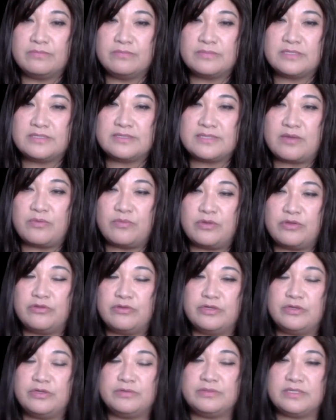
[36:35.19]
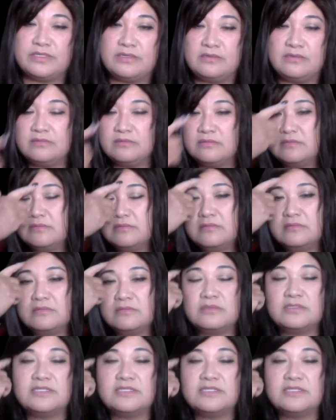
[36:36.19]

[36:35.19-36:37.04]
Is that what you're using to